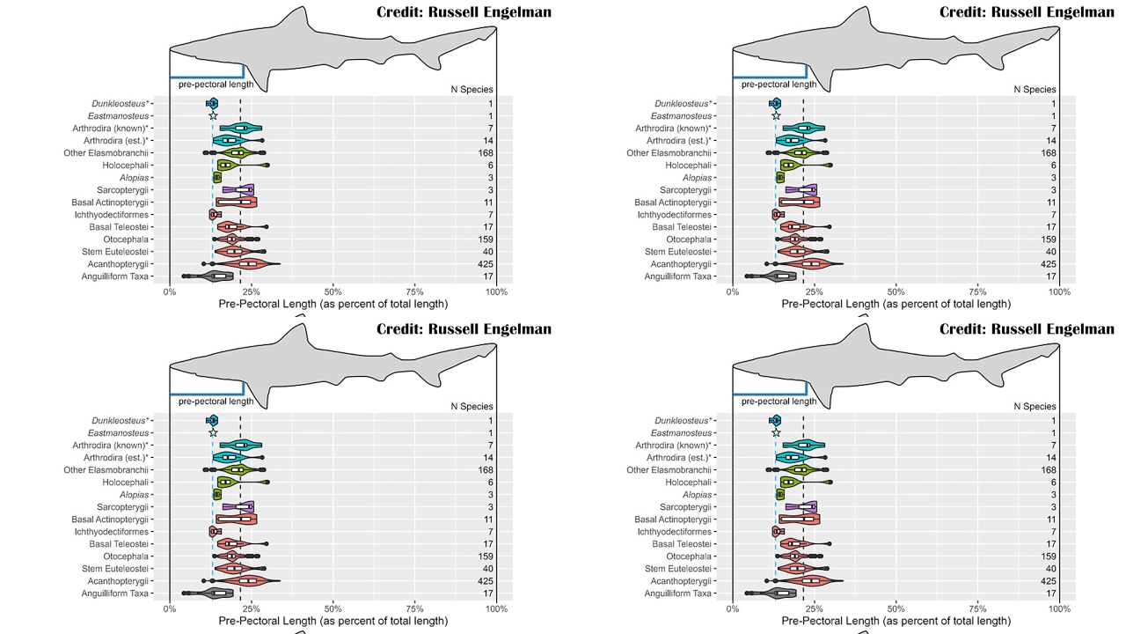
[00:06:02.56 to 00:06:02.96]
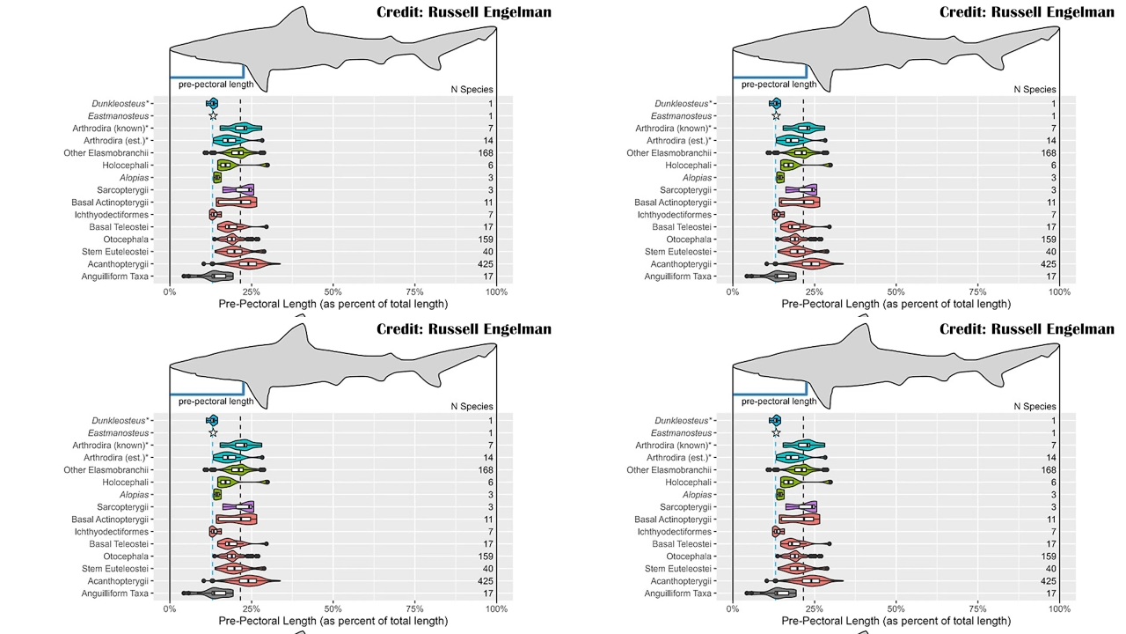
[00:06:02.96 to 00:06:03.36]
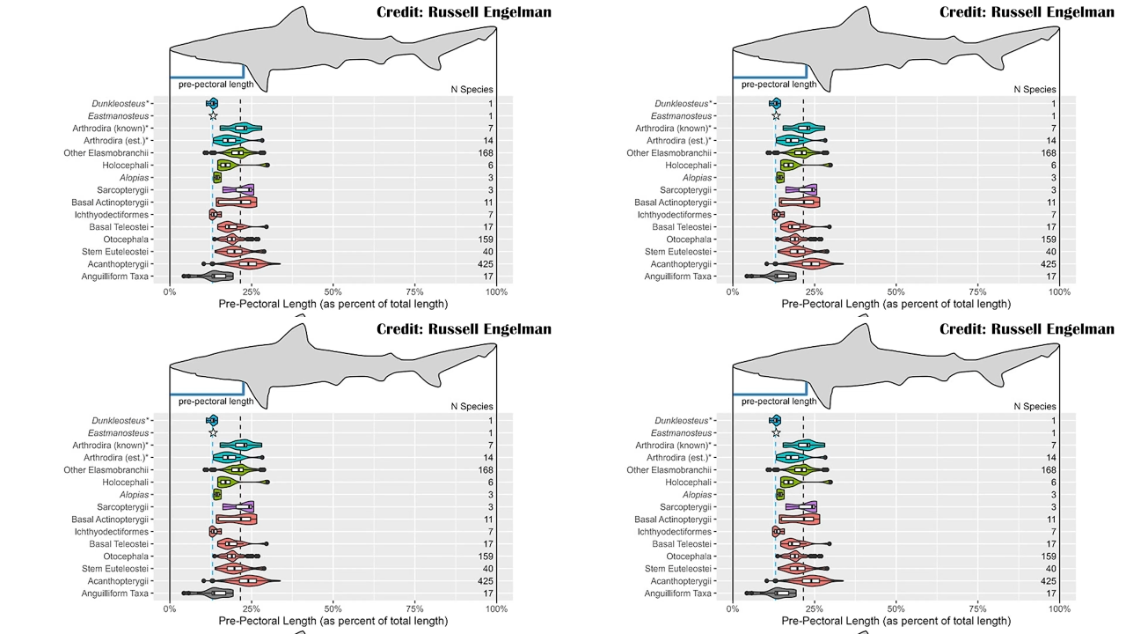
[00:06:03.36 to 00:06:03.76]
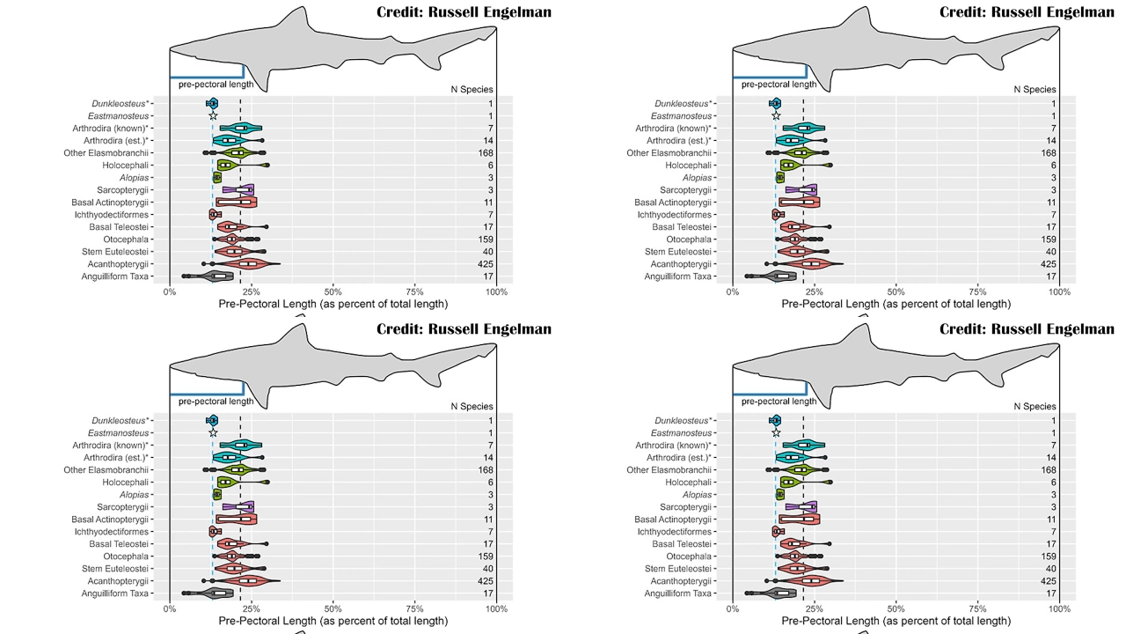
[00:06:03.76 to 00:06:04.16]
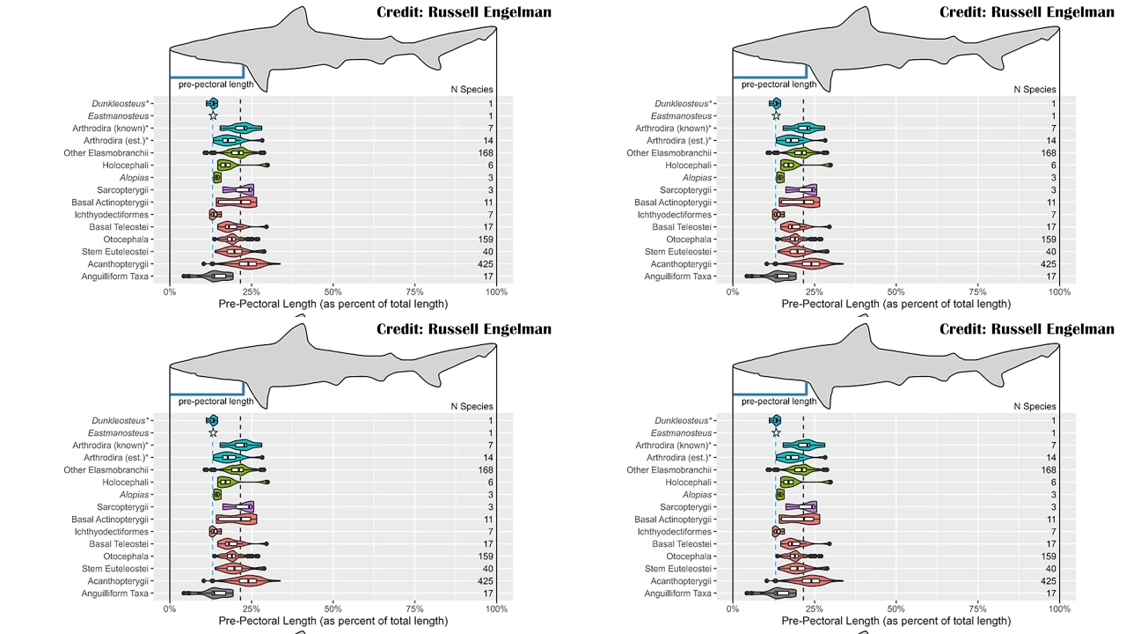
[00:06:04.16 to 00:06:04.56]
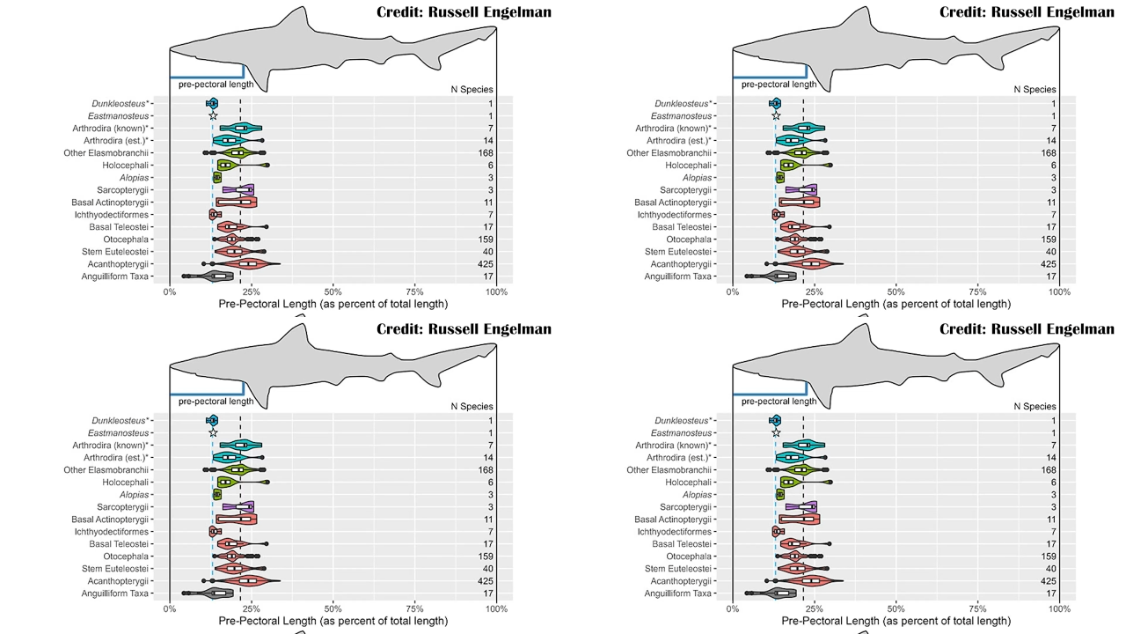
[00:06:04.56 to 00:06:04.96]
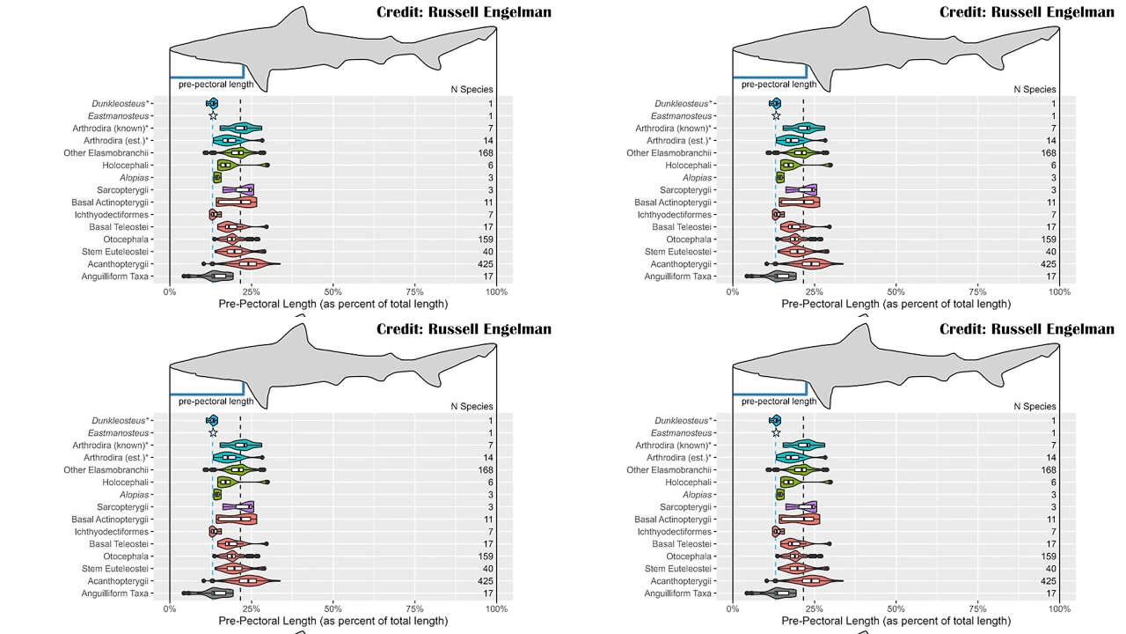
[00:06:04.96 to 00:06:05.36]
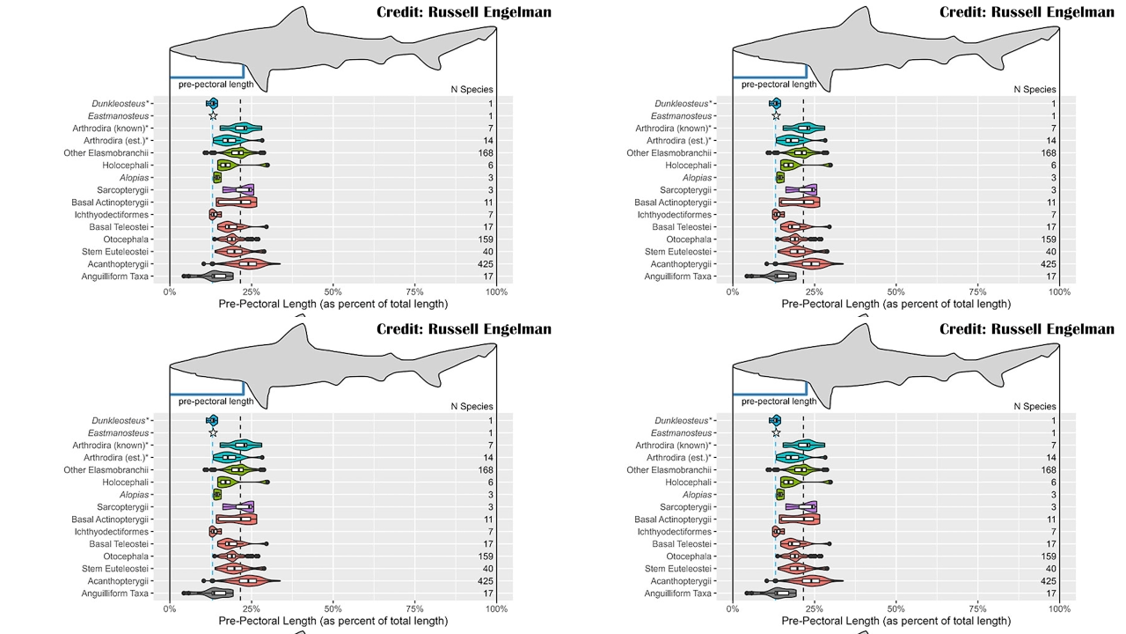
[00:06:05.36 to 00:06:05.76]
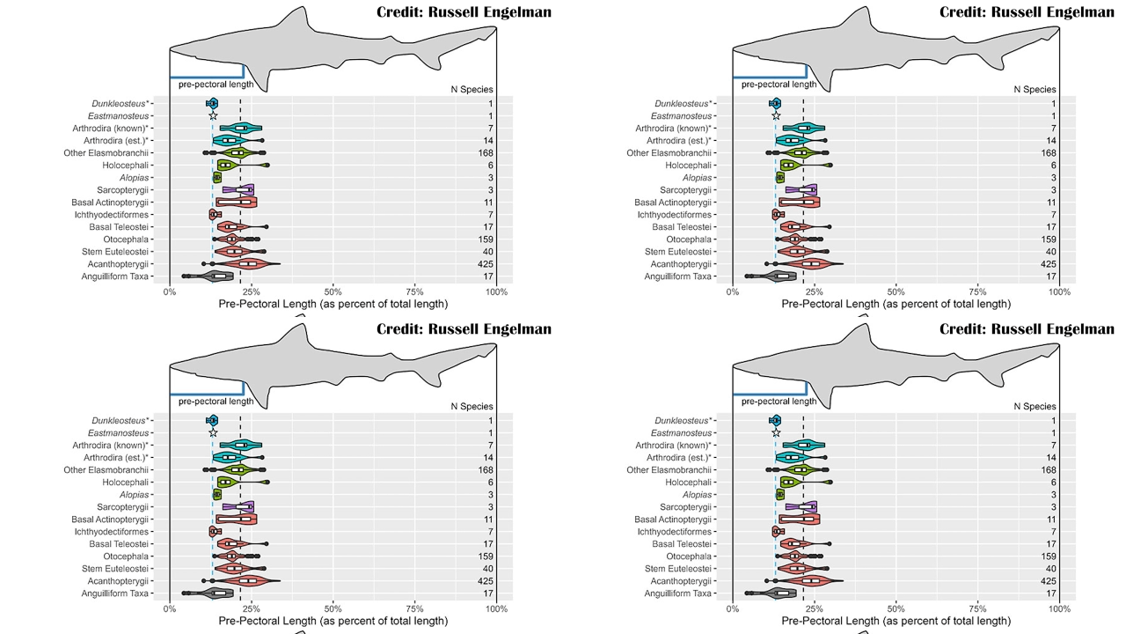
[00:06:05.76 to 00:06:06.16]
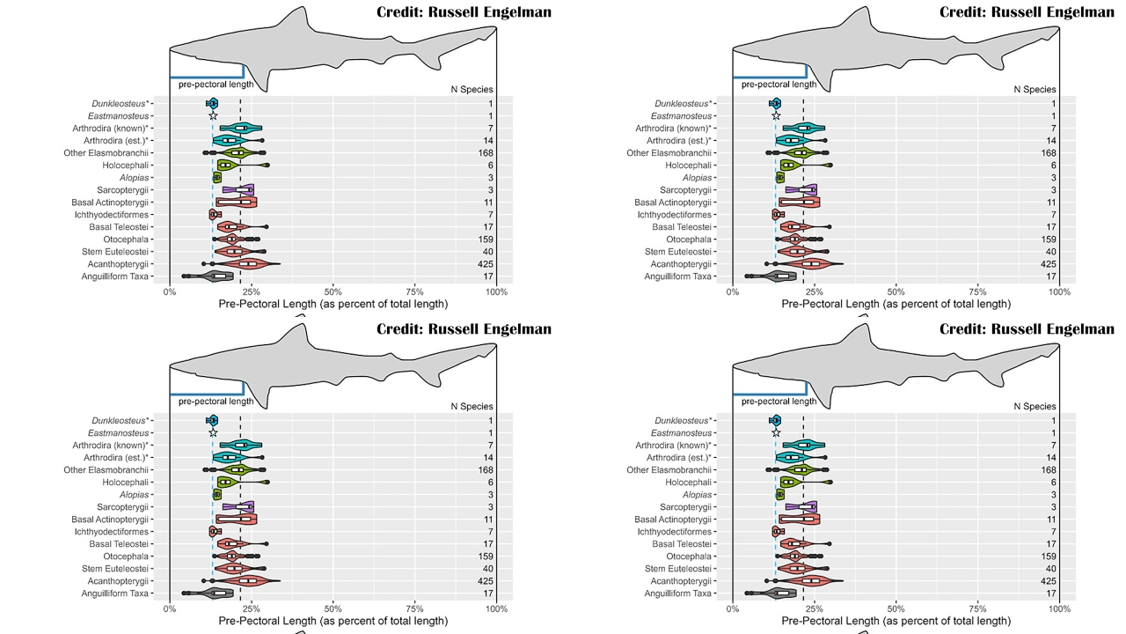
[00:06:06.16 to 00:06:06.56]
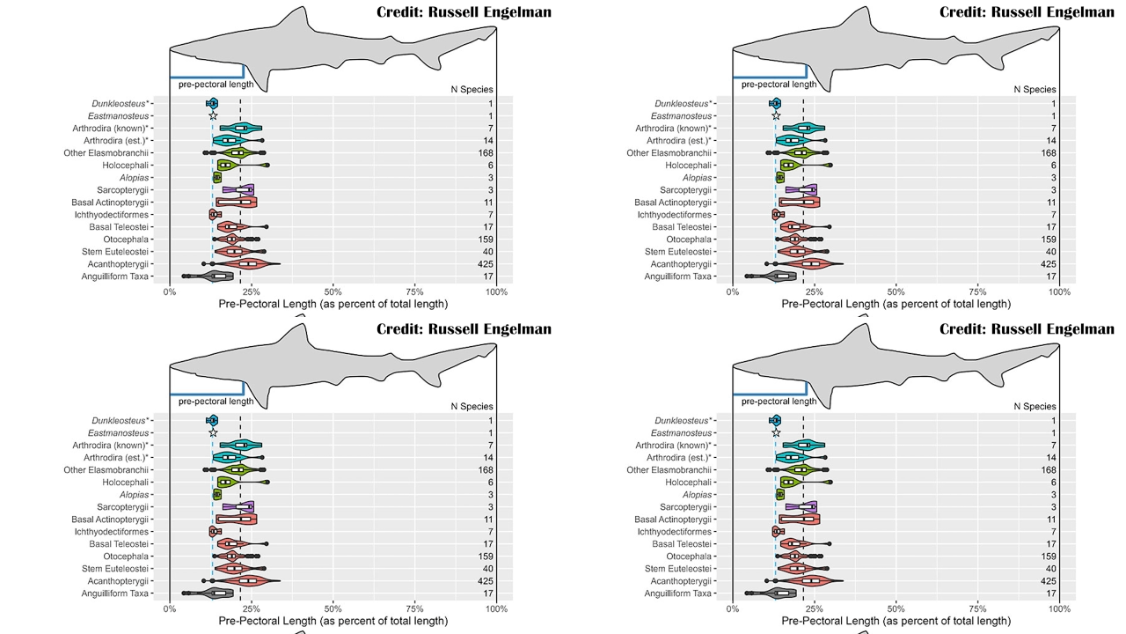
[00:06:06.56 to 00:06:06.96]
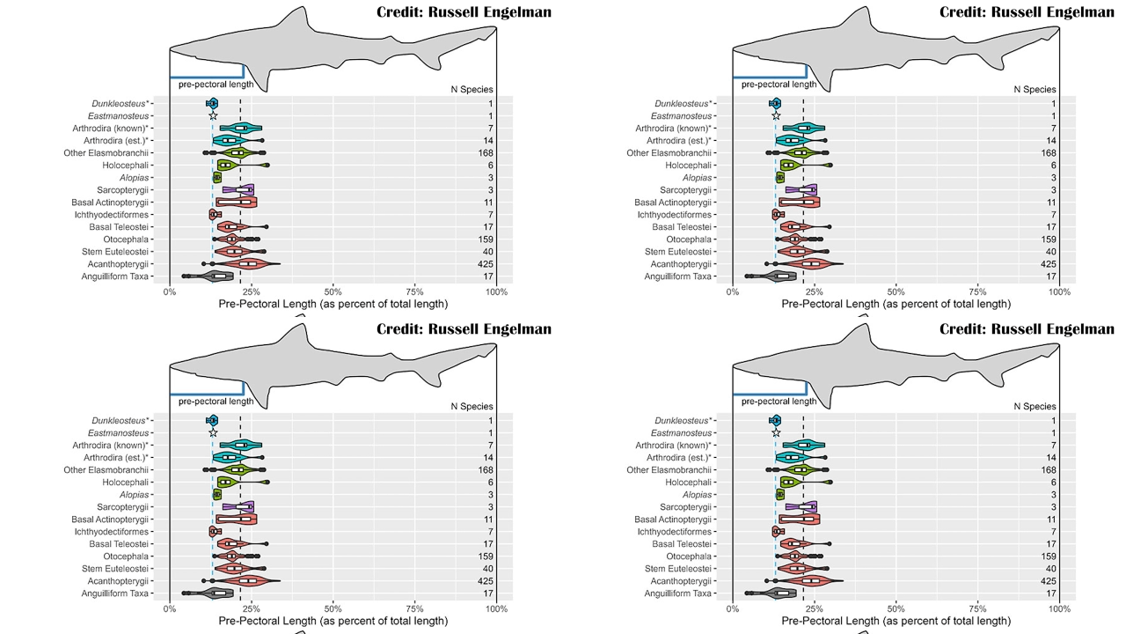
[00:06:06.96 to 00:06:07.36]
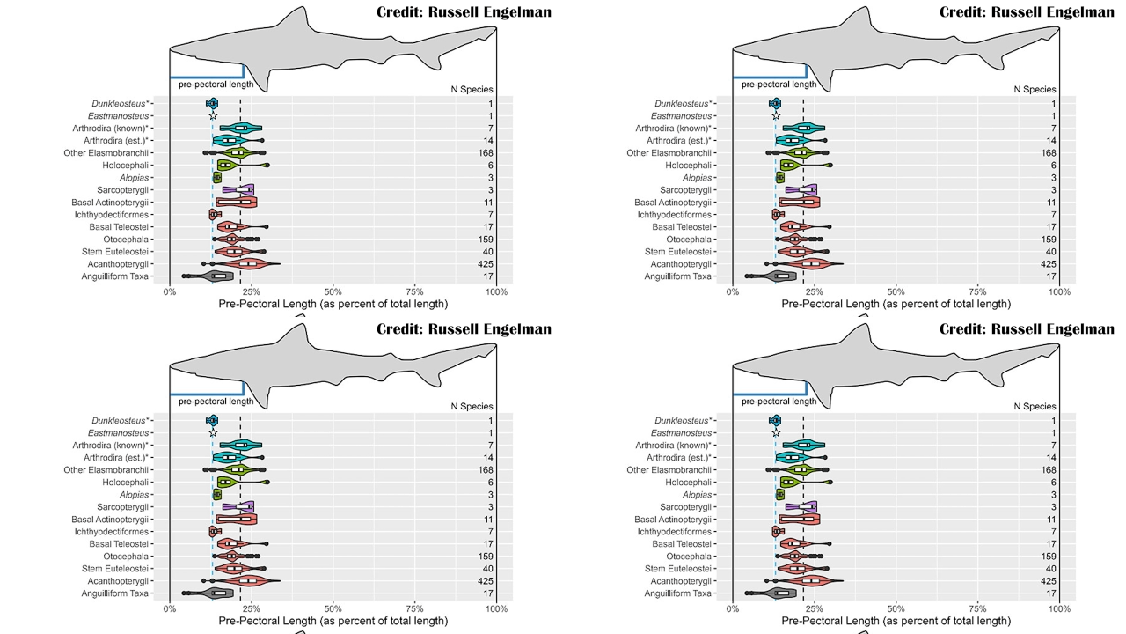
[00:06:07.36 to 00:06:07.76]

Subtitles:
No face is visible, so there are no lips to read.